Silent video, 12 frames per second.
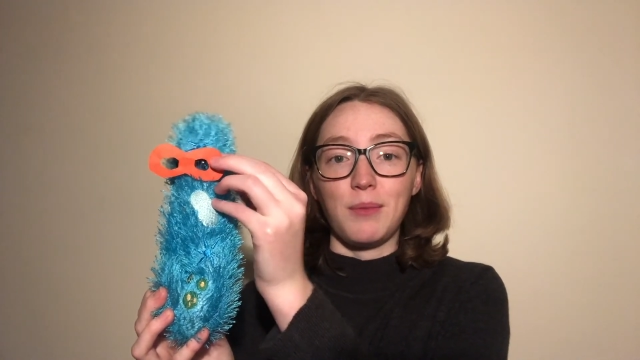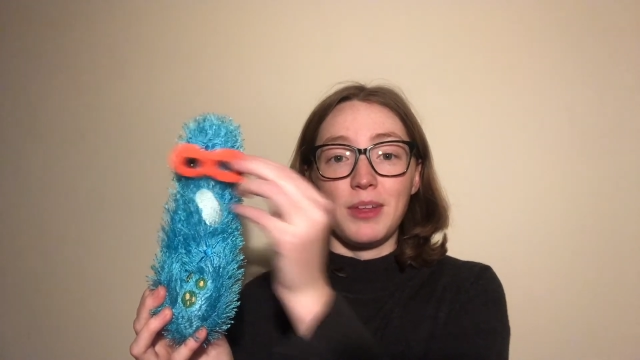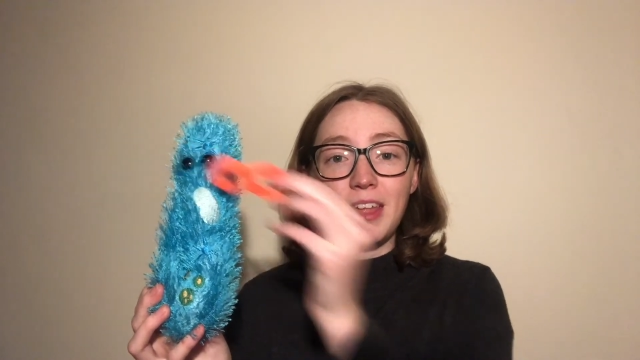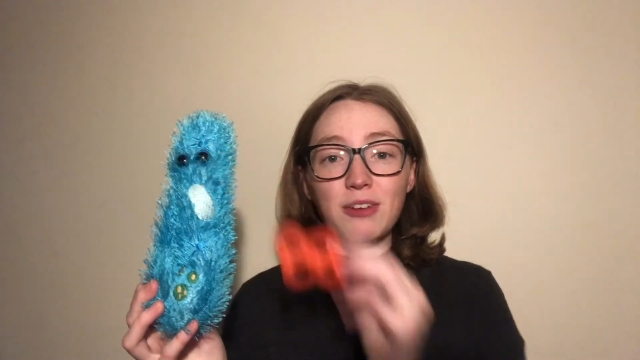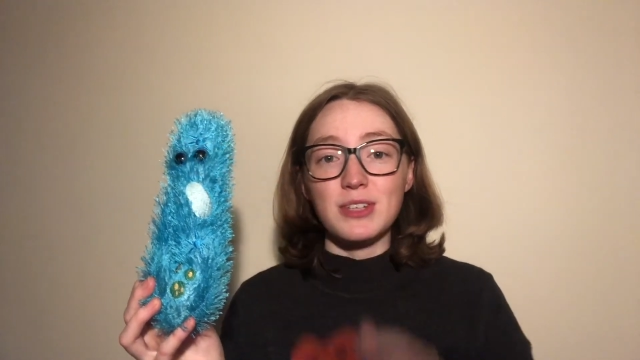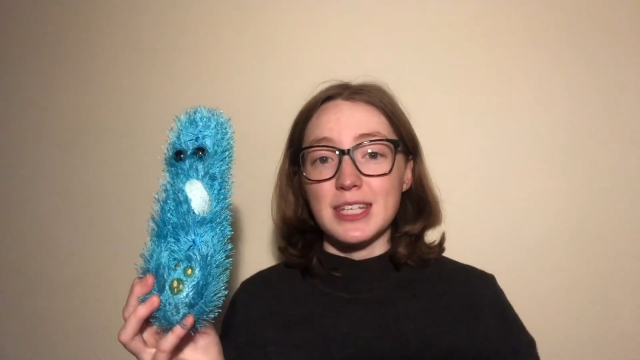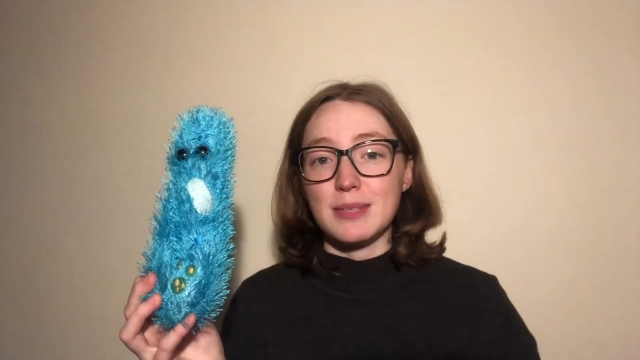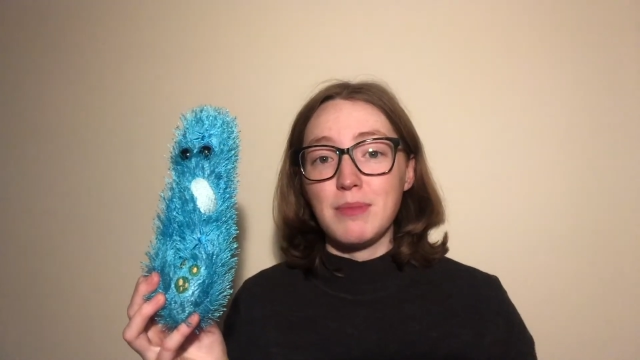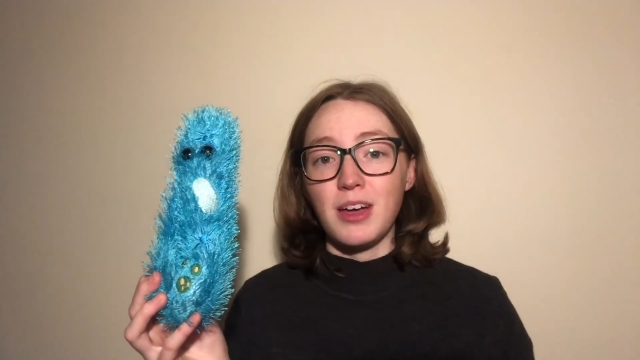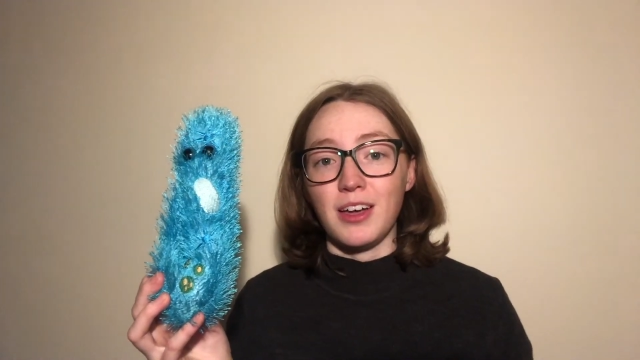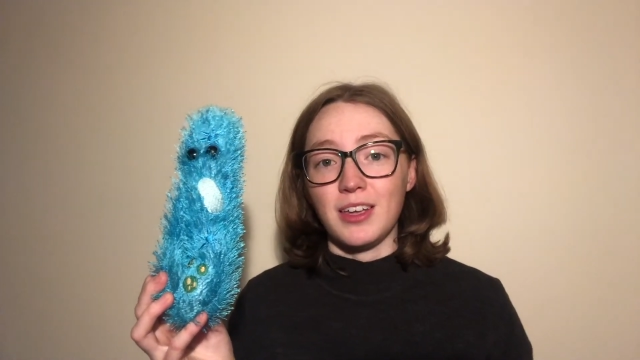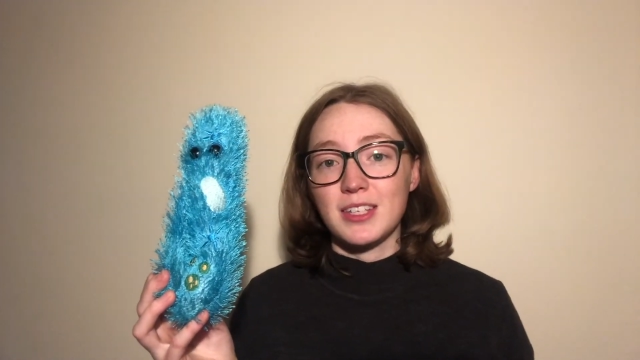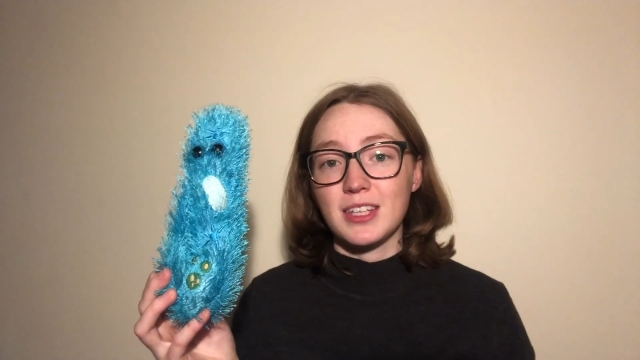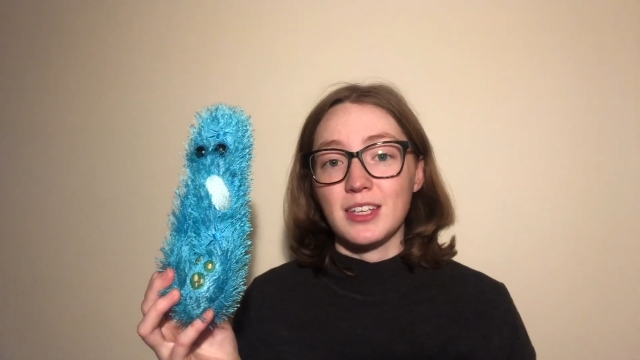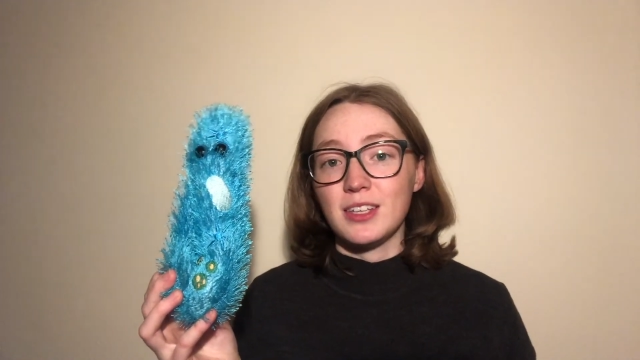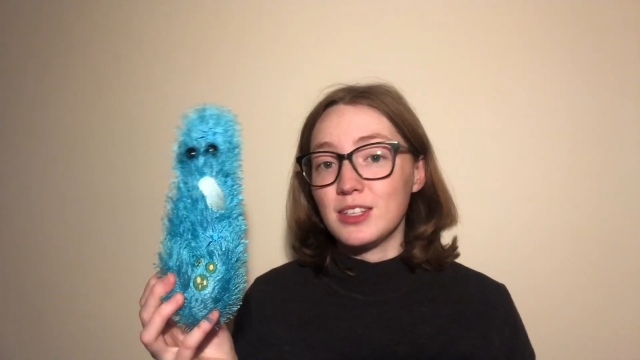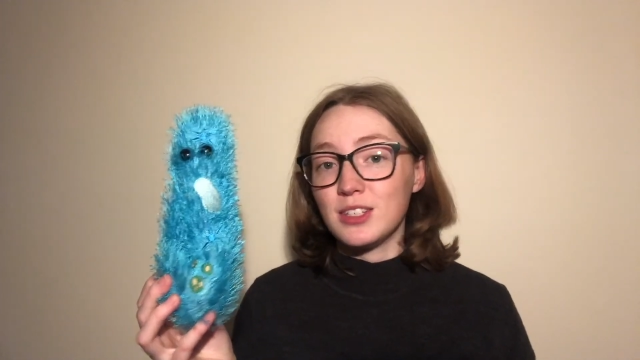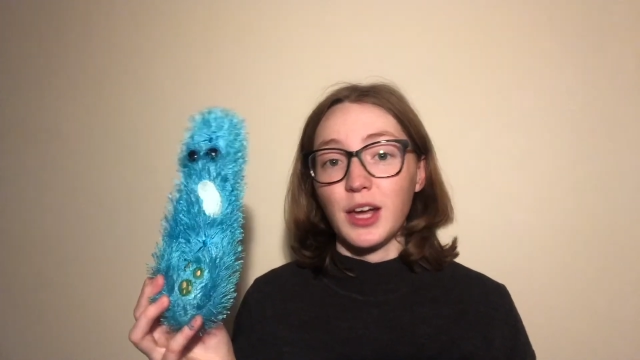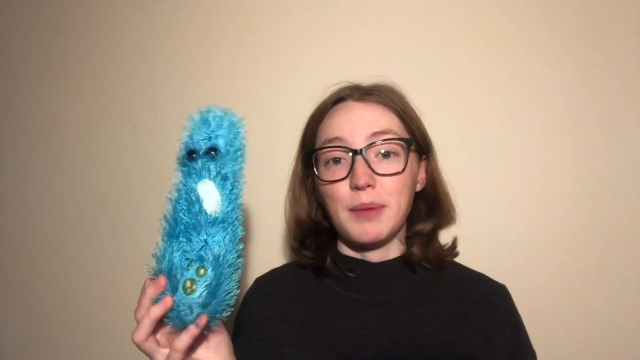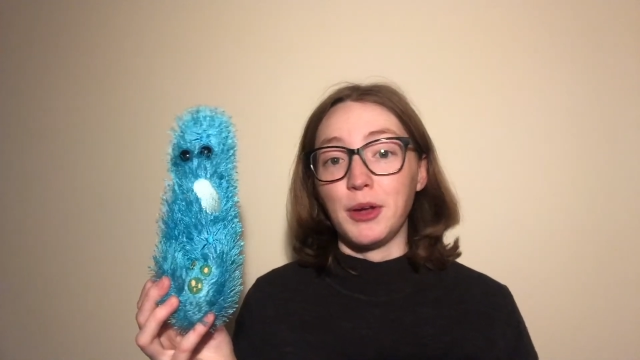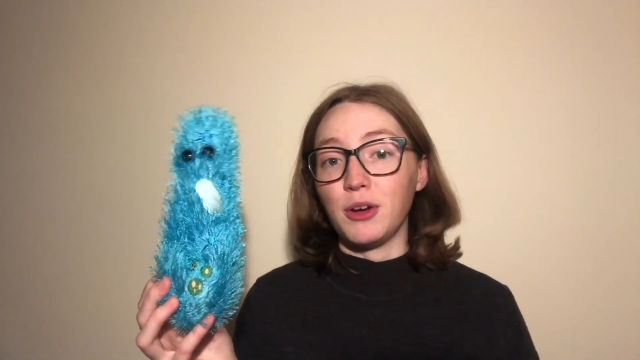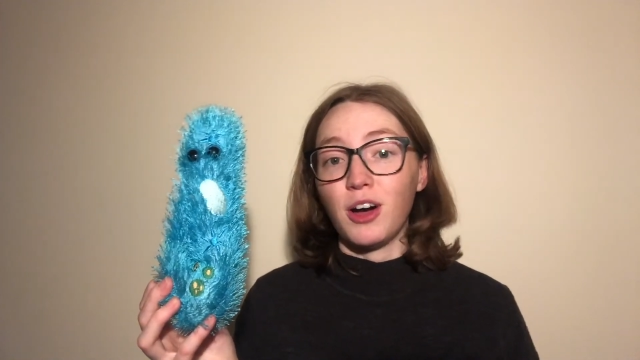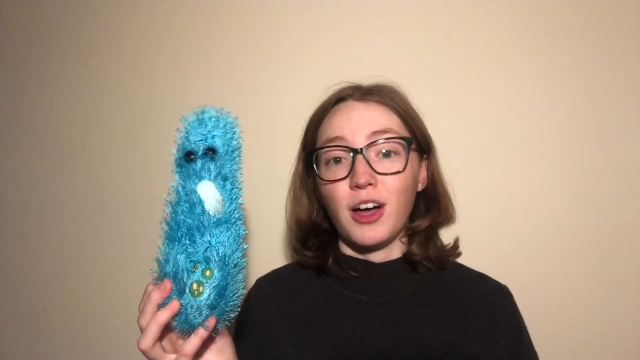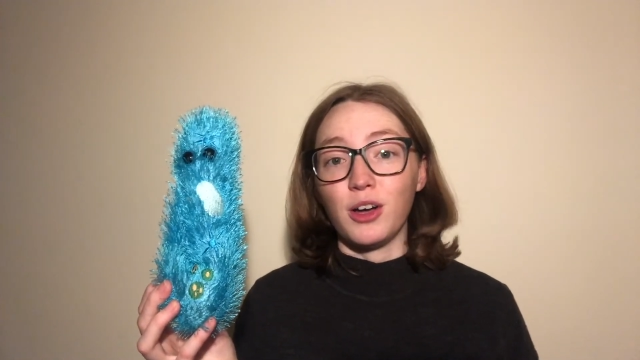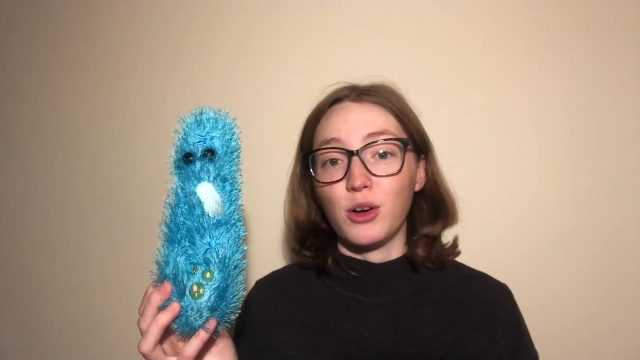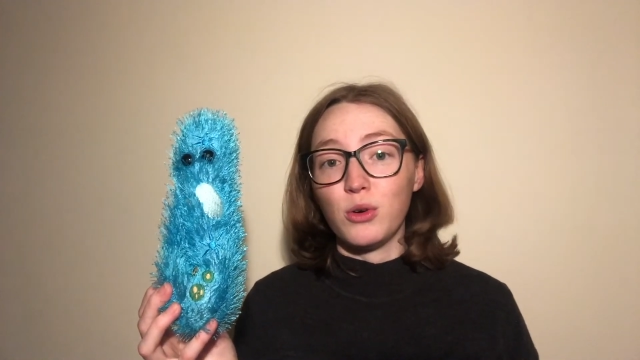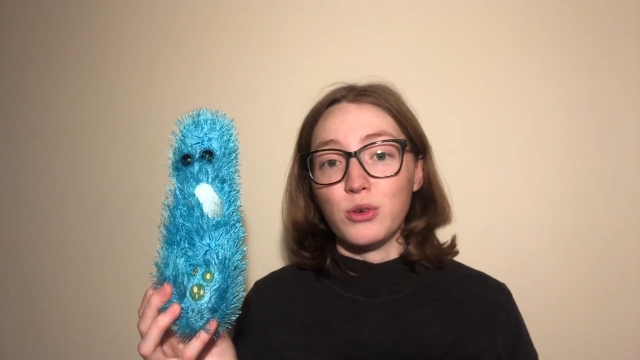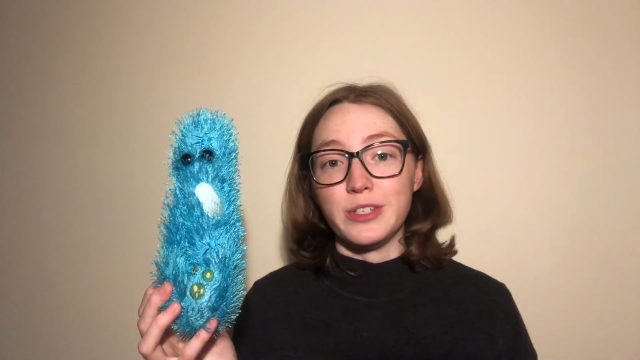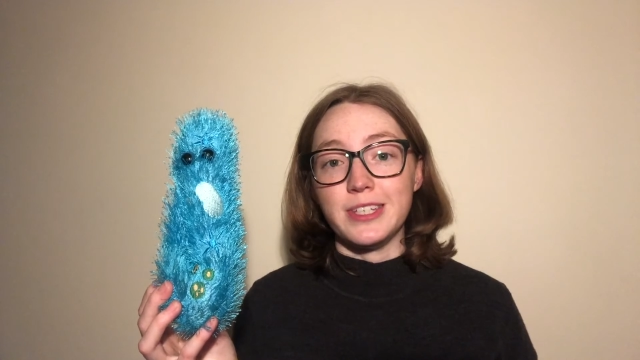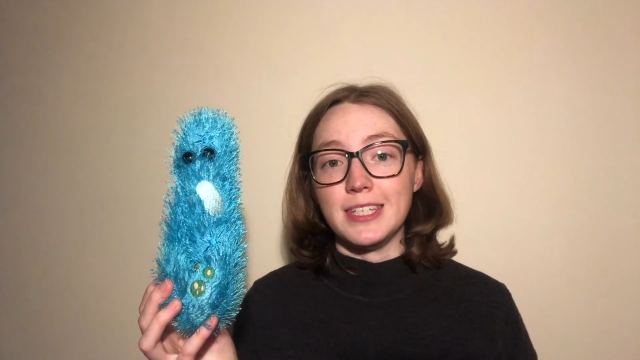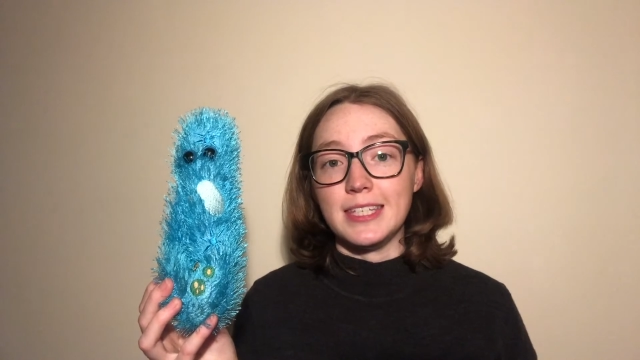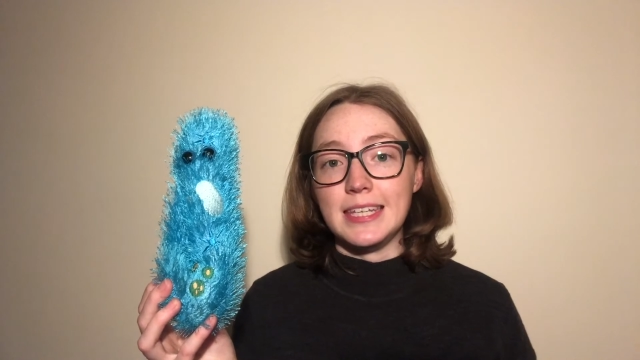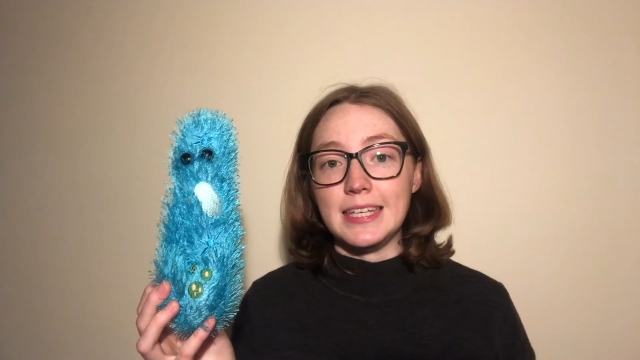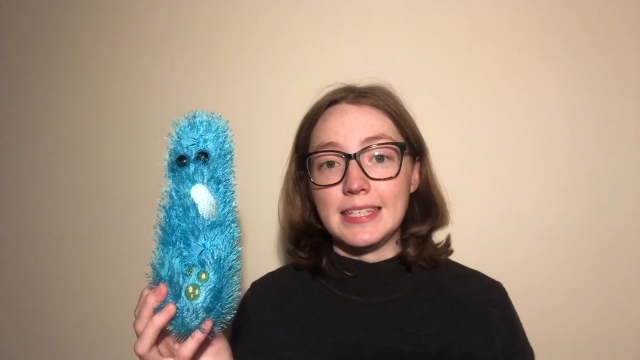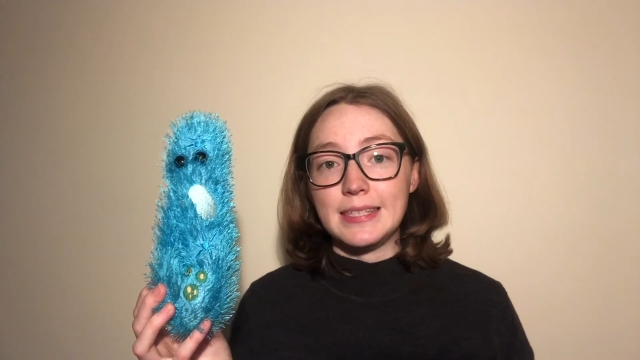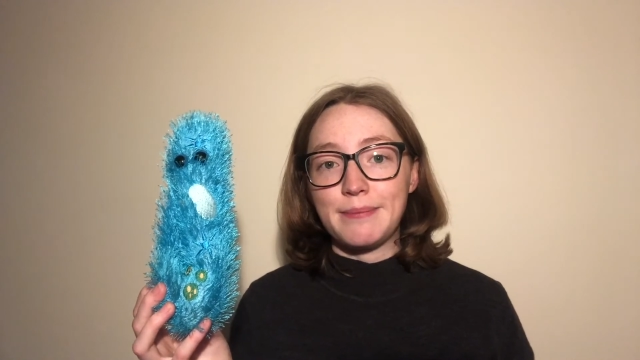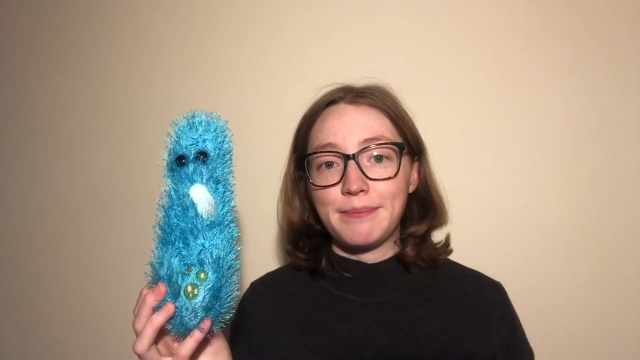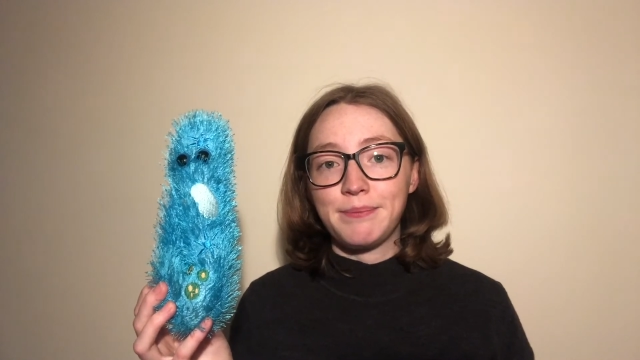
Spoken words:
and without its mask, Zymo can't cause disease.